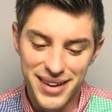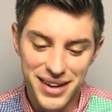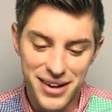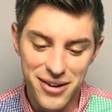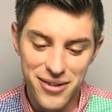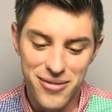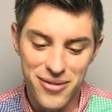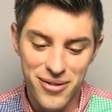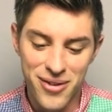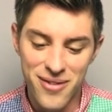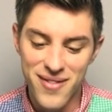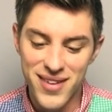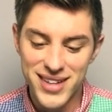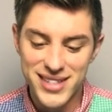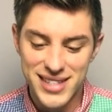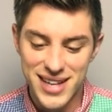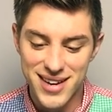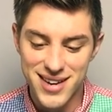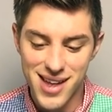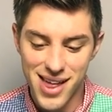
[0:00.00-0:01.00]
Your
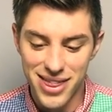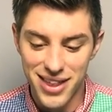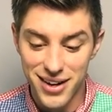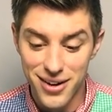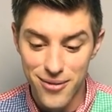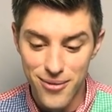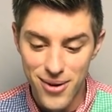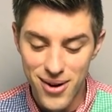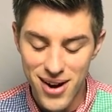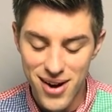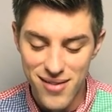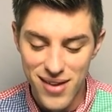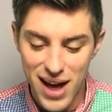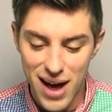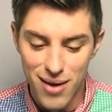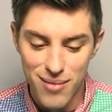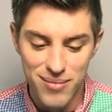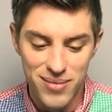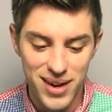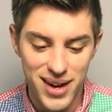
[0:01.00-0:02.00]
roommates had nothing to worry
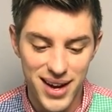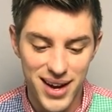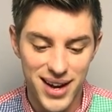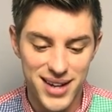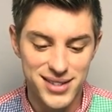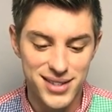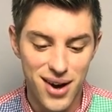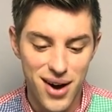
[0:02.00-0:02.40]
about being as